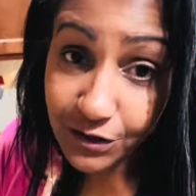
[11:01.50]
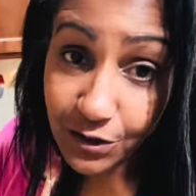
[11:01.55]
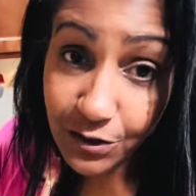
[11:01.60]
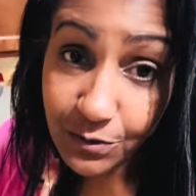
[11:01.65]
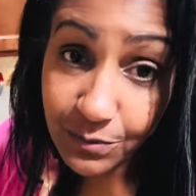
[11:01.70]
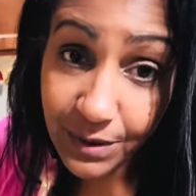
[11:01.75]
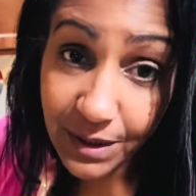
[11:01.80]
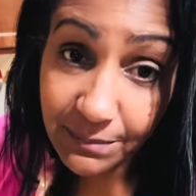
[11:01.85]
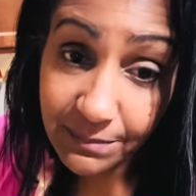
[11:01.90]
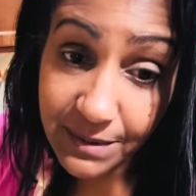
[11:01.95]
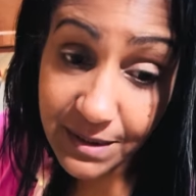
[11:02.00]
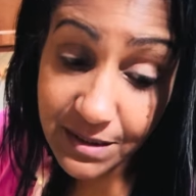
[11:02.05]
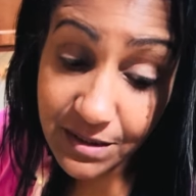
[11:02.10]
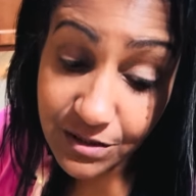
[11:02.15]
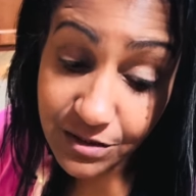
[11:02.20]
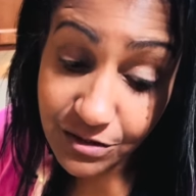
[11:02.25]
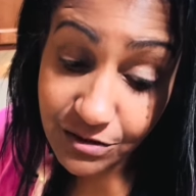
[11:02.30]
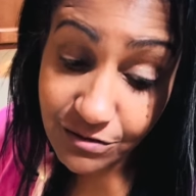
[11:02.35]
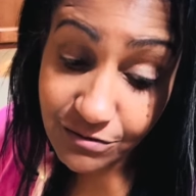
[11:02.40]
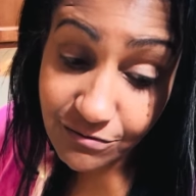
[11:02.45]
know what I'm going to
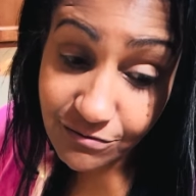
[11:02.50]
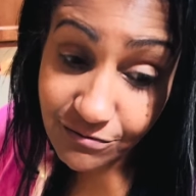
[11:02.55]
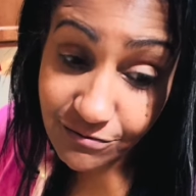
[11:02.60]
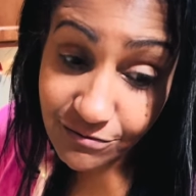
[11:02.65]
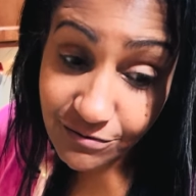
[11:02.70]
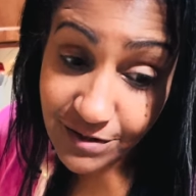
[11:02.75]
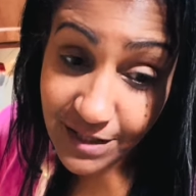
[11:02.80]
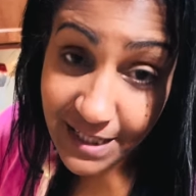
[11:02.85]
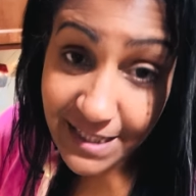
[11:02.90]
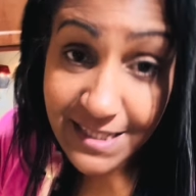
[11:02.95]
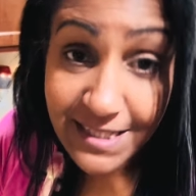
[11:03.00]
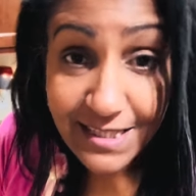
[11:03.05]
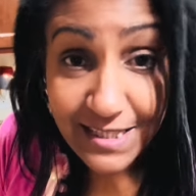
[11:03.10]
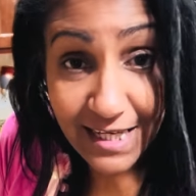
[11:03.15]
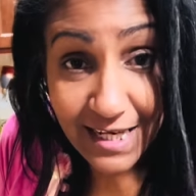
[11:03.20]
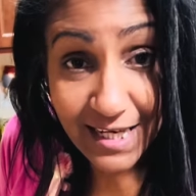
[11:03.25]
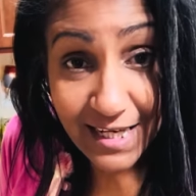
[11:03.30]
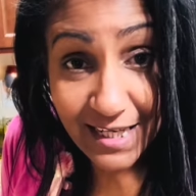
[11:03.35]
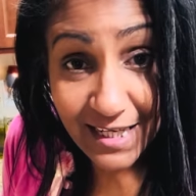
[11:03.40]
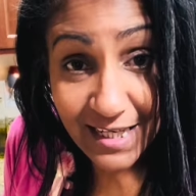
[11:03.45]
do and
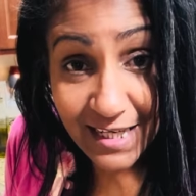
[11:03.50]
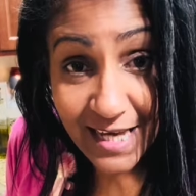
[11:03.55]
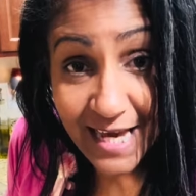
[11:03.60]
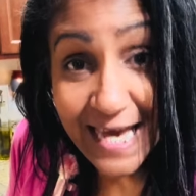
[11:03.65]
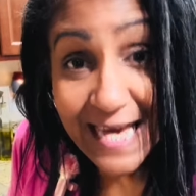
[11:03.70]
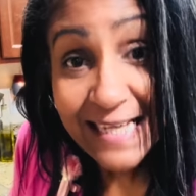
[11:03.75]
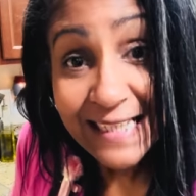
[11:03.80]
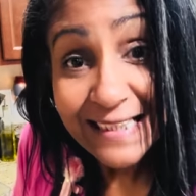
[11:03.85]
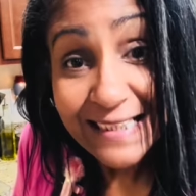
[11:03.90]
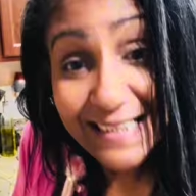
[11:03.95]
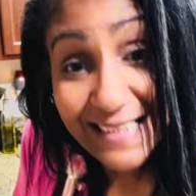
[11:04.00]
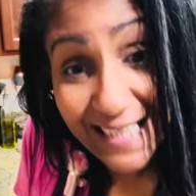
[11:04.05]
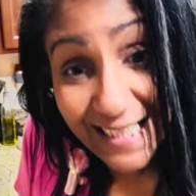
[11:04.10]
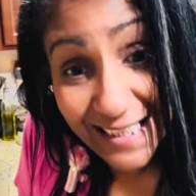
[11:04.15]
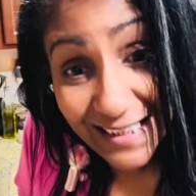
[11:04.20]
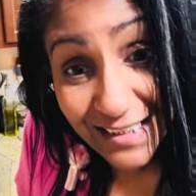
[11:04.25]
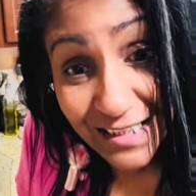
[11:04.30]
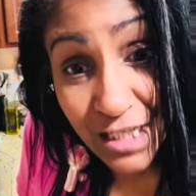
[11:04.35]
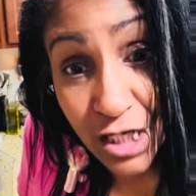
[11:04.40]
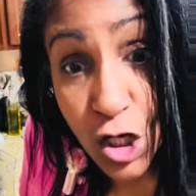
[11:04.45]
say.
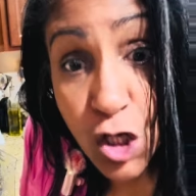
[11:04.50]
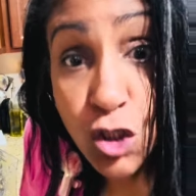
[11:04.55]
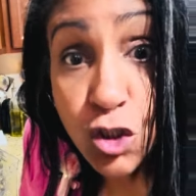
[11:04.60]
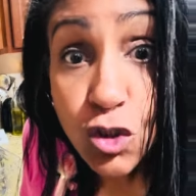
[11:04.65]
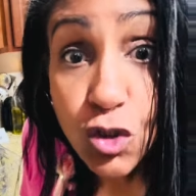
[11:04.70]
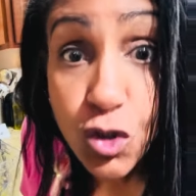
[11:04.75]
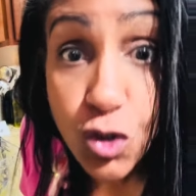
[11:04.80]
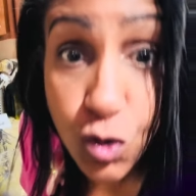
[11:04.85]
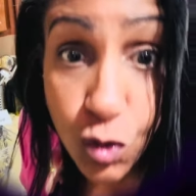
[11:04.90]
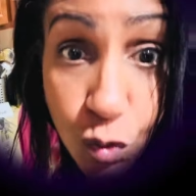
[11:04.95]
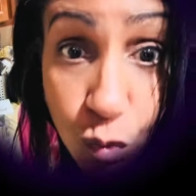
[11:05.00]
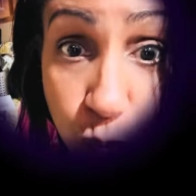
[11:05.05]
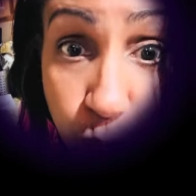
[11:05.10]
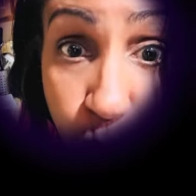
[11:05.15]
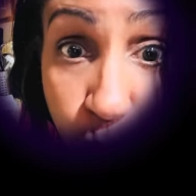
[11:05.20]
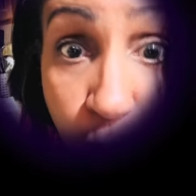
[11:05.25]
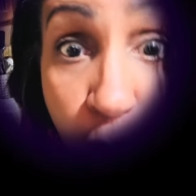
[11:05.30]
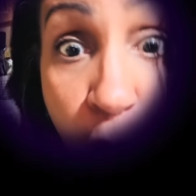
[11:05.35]
Get to